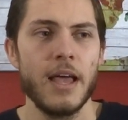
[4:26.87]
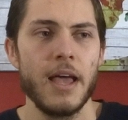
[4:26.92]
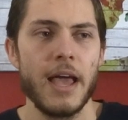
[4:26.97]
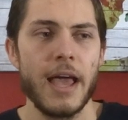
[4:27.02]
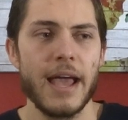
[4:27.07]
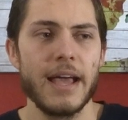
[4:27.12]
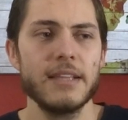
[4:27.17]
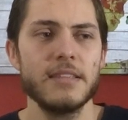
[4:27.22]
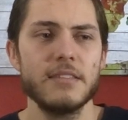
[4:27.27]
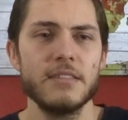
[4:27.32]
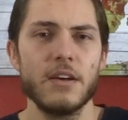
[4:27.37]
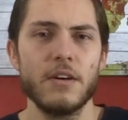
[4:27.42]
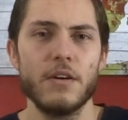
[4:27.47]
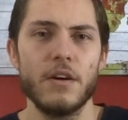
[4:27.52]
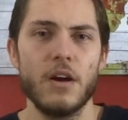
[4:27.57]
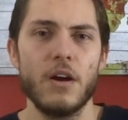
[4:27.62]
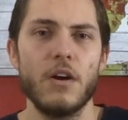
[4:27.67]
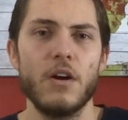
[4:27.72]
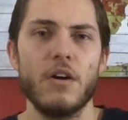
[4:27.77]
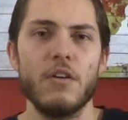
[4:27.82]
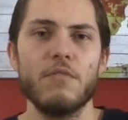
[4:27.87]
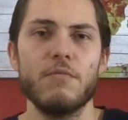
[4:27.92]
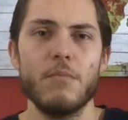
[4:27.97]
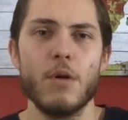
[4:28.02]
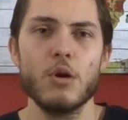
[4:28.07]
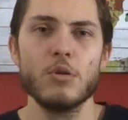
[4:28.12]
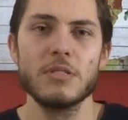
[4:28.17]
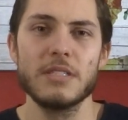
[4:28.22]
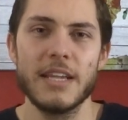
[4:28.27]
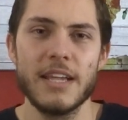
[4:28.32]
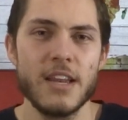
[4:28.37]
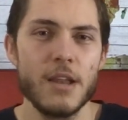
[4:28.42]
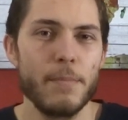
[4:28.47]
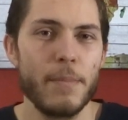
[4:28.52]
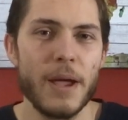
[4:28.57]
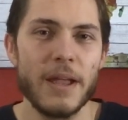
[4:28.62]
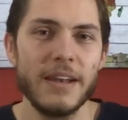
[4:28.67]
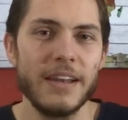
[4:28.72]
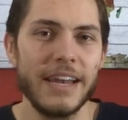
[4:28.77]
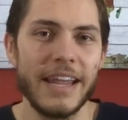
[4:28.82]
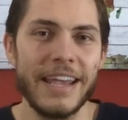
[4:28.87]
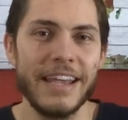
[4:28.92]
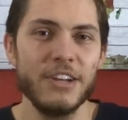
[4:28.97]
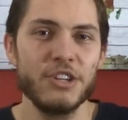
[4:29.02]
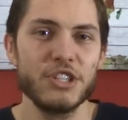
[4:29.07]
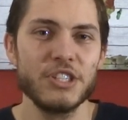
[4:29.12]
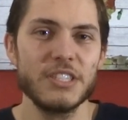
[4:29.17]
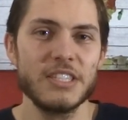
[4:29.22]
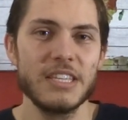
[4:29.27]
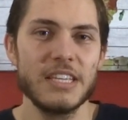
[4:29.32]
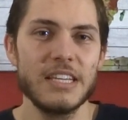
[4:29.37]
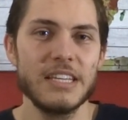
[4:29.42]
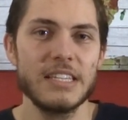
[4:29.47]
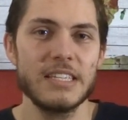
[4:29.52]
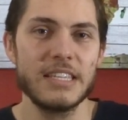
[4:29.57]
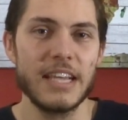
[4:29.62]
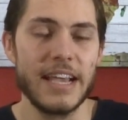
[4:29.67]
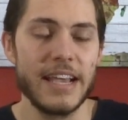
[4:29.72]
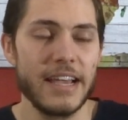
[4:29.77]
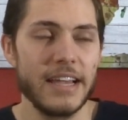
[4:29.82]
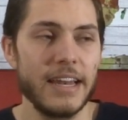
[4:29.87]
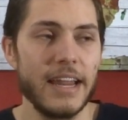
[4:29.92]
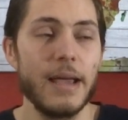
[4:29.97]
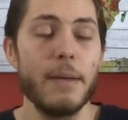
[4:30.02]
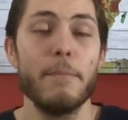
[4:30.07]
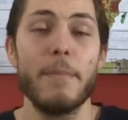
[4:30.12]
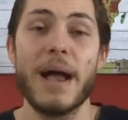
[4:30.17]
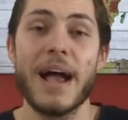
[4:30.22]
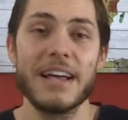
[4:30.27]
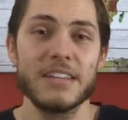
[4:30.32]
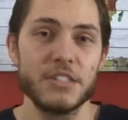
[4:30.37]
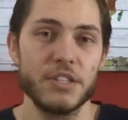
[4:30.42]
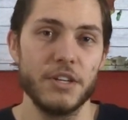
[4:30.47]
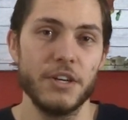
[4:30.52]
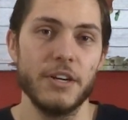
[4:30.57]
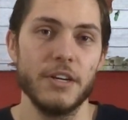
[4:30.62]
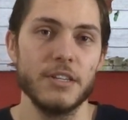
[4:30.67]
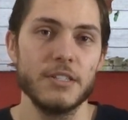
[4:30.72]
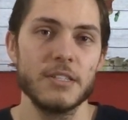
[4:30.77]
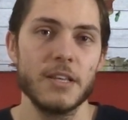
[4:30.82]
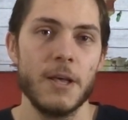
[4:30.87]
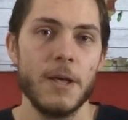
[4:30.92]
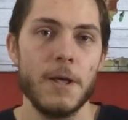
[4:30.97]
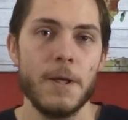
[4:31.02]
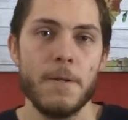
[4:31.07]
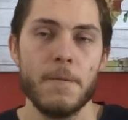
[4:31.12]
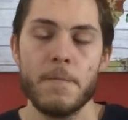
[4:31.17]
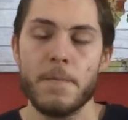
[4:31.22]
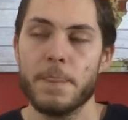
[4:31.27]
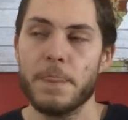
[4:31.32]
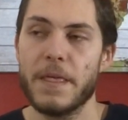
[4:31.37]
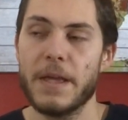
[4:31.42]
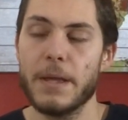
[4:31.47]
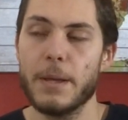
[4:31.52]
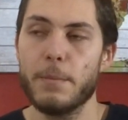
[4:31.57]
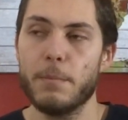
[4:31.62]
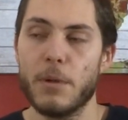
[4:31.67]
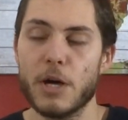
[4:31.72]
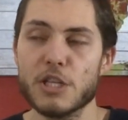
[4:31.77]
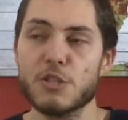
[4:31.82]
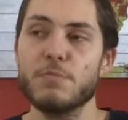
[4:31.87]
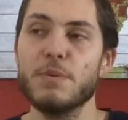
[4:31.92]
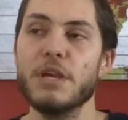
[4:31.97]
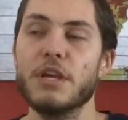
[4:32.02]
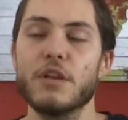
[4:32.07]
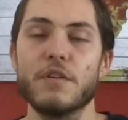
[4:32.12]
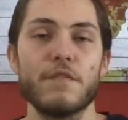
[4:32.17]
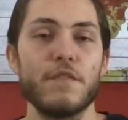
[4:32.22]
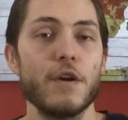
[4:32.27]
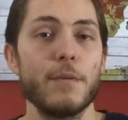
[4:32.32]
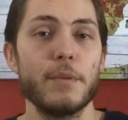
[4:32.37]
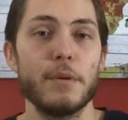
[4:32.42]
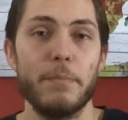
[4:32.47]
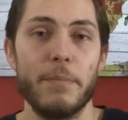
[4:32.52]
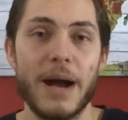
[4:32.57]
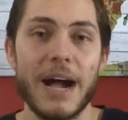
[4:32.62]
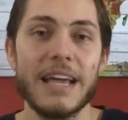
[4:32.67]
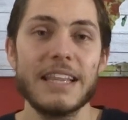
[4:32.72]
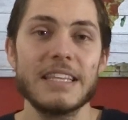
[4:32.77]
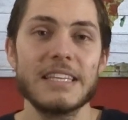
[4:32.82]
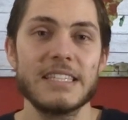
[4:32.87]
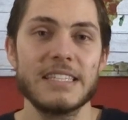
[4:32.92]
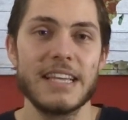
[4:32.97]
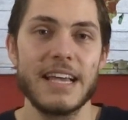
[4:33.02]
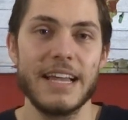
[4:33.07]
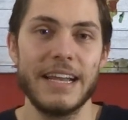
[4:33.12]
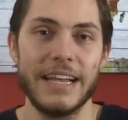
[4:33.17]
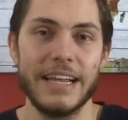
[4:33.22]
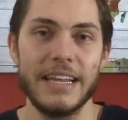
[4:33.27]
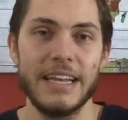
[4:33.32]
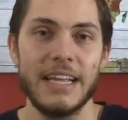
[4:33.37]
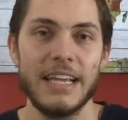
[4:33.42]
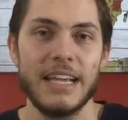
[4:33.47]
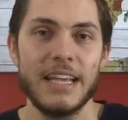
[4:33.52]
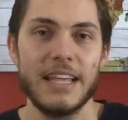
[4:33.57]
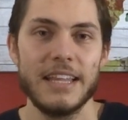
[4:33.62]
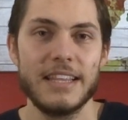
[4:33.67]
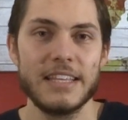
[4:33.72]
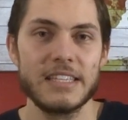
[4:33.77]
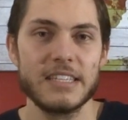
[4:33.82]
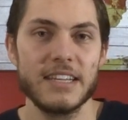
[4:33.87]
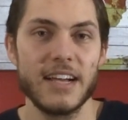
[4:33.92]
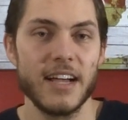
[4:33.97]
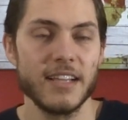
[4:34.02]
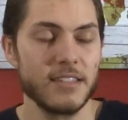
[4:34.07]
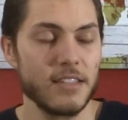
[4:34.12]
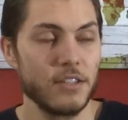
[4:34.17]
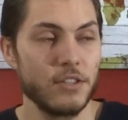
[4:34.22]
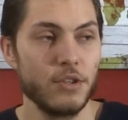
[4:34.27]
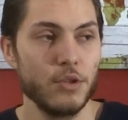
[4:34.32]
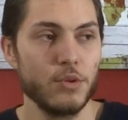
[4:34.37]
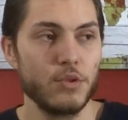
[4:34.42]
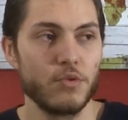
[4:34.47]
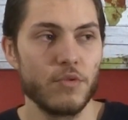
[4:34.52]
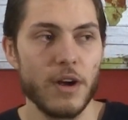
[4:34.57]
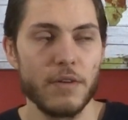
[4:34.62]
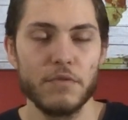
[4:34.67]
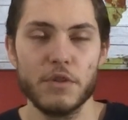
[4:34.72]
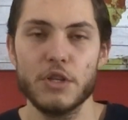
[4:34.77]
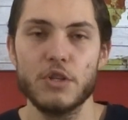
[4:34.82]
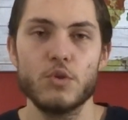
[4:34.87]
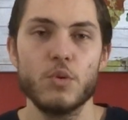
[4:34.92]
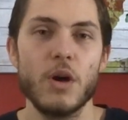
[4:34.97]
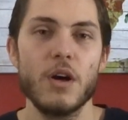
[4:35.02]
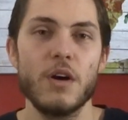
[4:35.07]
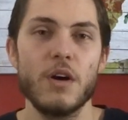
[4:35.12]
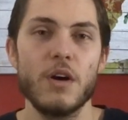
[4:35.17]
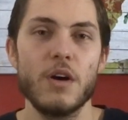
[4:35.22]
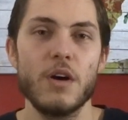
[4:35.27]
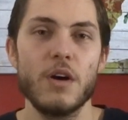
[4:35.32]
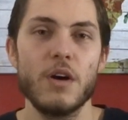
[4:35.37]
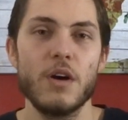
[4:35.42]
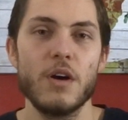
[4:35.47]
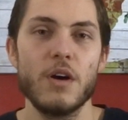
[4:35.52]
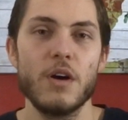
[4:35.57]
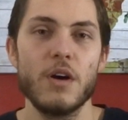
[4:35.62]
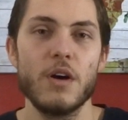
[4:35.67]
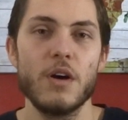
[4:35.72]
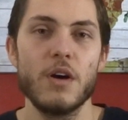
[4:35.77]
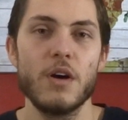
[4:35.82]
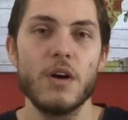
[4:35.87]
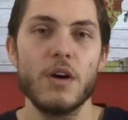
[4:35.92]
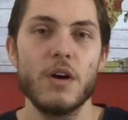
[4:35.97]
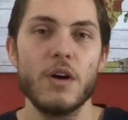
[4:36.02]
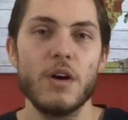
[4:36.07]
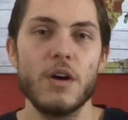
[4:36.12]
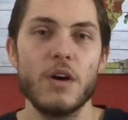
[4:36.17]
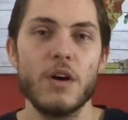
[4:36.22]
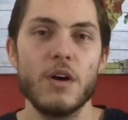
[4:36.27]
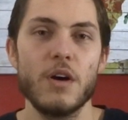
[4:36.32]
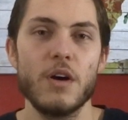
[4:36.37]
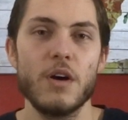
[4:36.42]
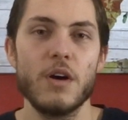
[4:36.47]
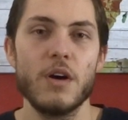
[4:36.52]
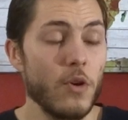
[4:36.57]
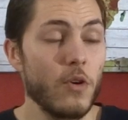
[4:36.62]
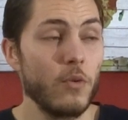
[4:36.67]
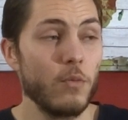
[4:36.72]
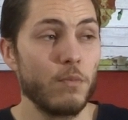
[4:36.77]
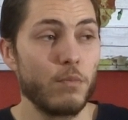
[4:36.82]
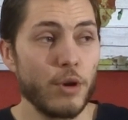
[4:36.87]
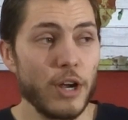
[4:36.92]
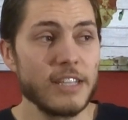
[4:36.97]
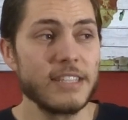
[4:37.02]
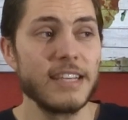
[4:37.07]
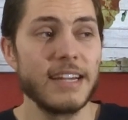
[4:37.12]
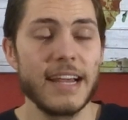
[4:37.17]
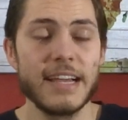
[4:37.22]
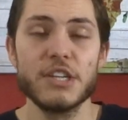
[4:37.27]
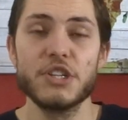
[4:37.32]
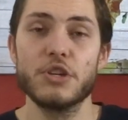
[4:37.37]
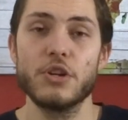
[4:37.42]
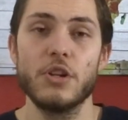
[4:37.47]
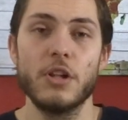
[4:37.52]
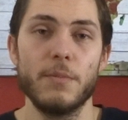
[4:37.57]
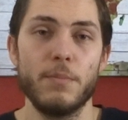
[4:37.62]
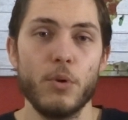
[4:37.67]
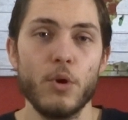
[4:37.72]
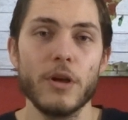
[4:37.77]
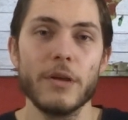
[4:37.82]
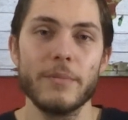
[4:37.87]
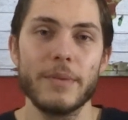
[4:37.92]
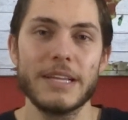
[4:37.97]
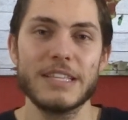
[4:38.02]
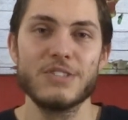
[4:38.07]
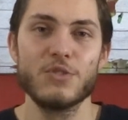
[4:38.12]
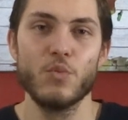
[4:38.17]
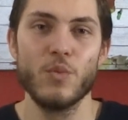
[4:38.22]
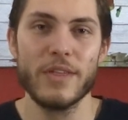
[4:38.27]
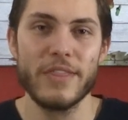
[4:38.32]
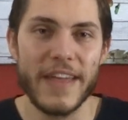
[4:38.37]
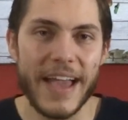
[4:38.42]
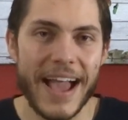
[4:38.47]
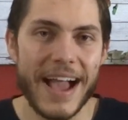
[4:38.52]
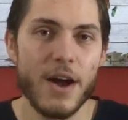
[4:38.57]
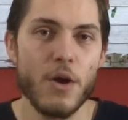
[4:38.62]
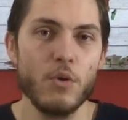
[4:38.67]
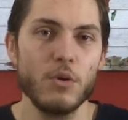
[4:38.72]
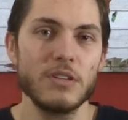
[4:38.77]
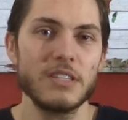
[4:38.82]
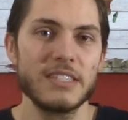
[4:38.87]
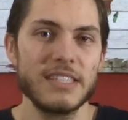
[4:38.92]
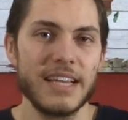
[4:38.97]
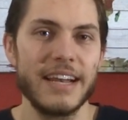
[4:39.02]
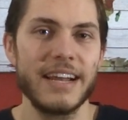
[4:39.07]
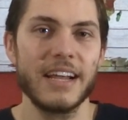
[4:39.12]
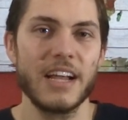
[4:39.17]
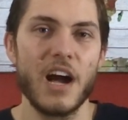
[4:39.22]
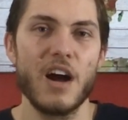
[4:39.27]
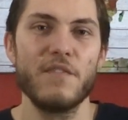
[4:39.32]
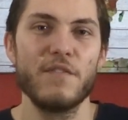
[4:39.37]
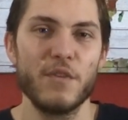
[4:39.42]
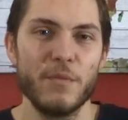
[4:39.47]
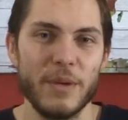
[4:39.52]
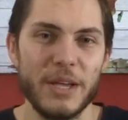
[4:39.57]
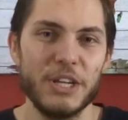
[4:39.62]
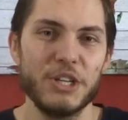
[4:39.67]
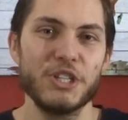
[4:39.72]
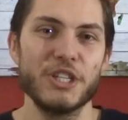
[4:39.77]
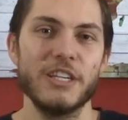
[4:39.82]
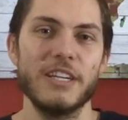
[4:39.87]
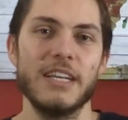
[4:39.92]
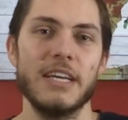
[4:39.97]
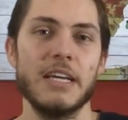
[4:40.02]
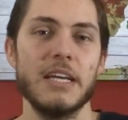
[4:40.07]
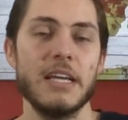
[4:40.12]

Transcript: heads of most independent agencies, and ambassadors. They must be confirmed by the Senate. This constitutes roughly 1,200 people. There's also presidential appointments without Senate confirmation.